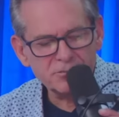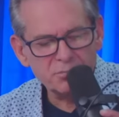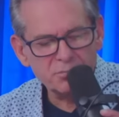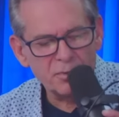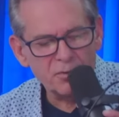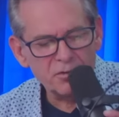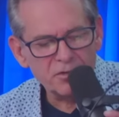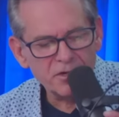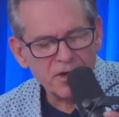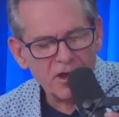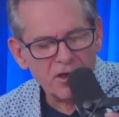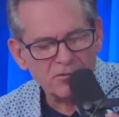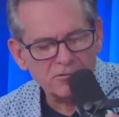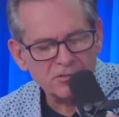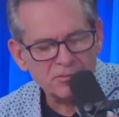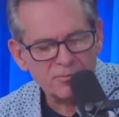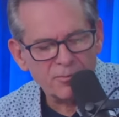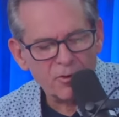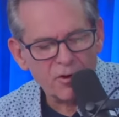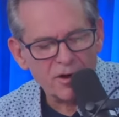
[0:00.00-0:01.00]

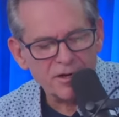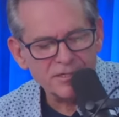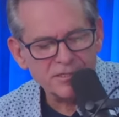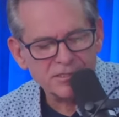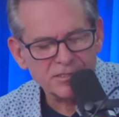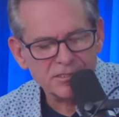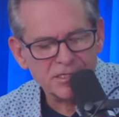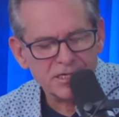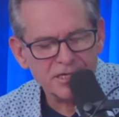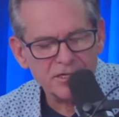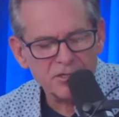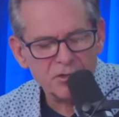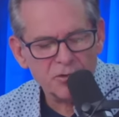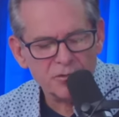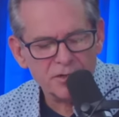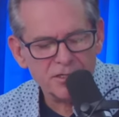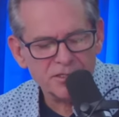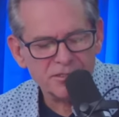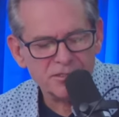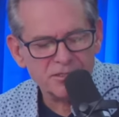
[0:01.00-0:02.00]
bullion's price
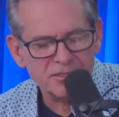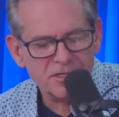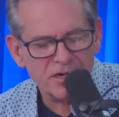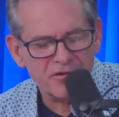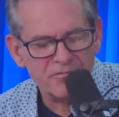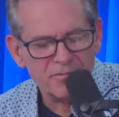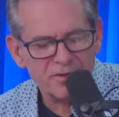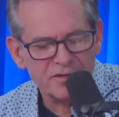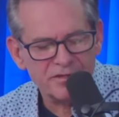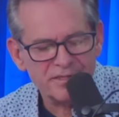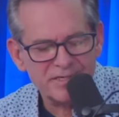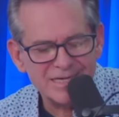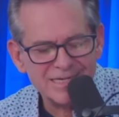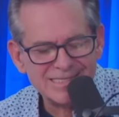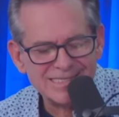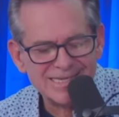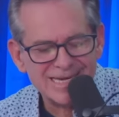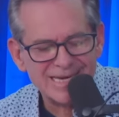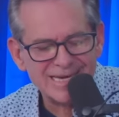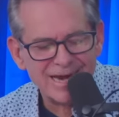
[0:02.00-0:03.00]
increases have been
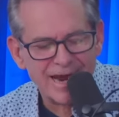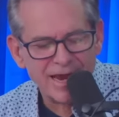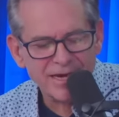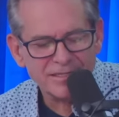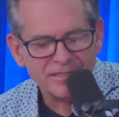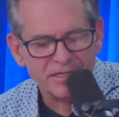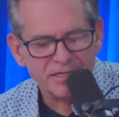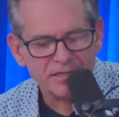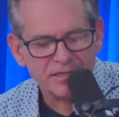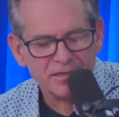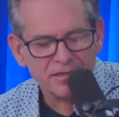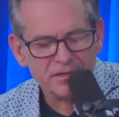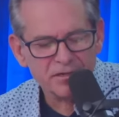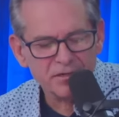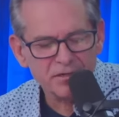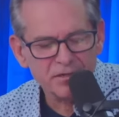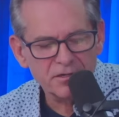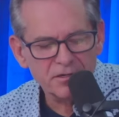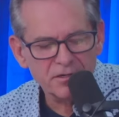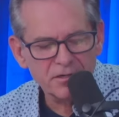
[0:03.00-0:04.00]
disconnected
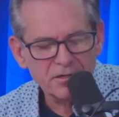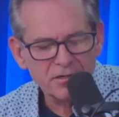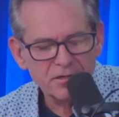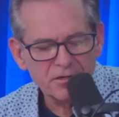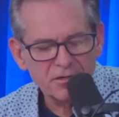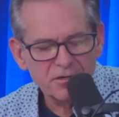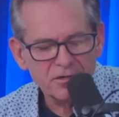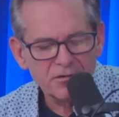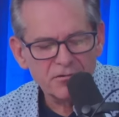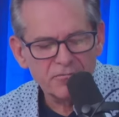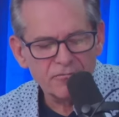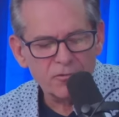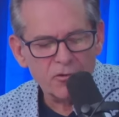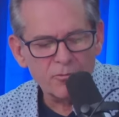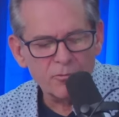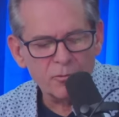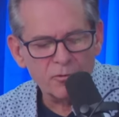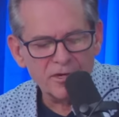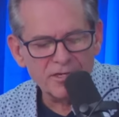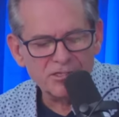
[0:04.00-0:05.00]

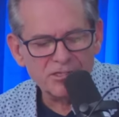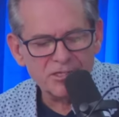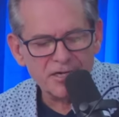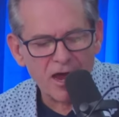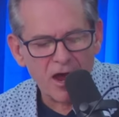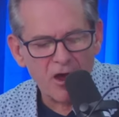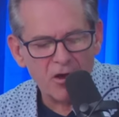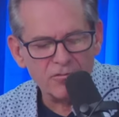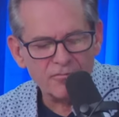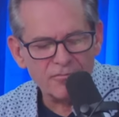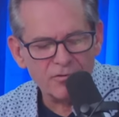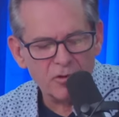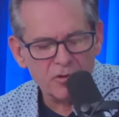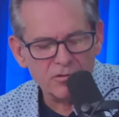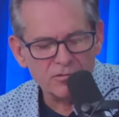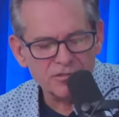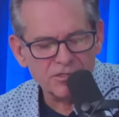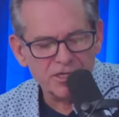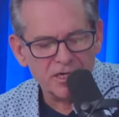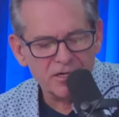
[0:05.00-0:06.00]
from recent
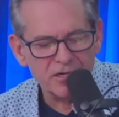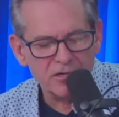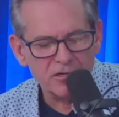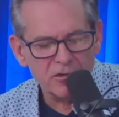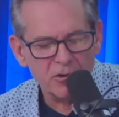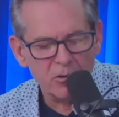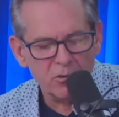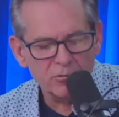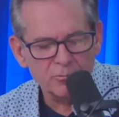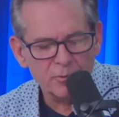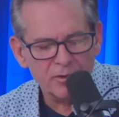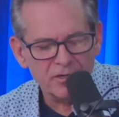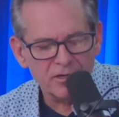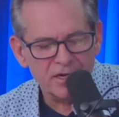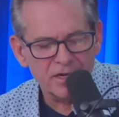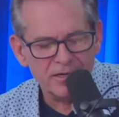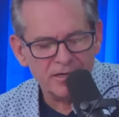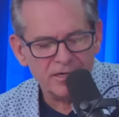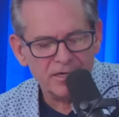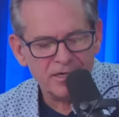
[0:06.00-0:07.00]
outflows seen in
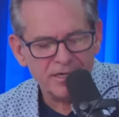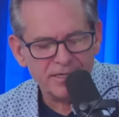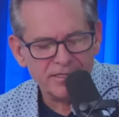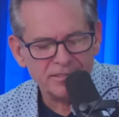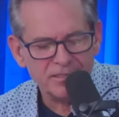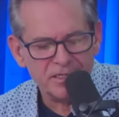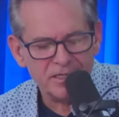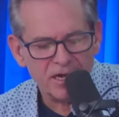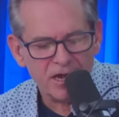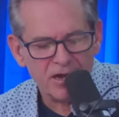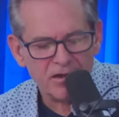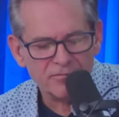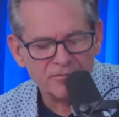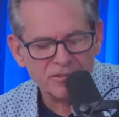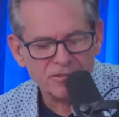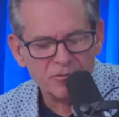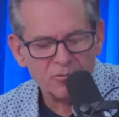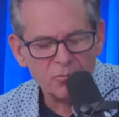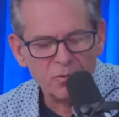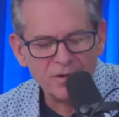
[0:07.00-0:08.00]
gold-related
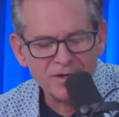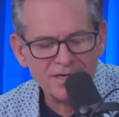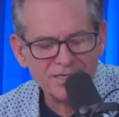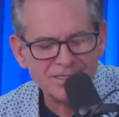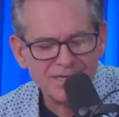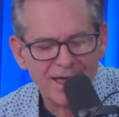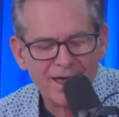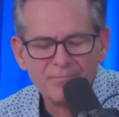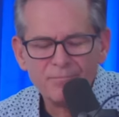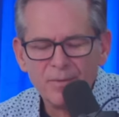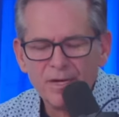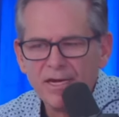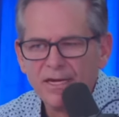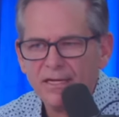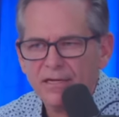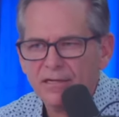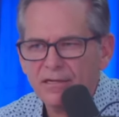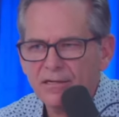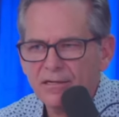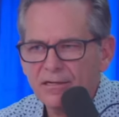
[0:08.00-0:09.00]
ETFs. What does that mean?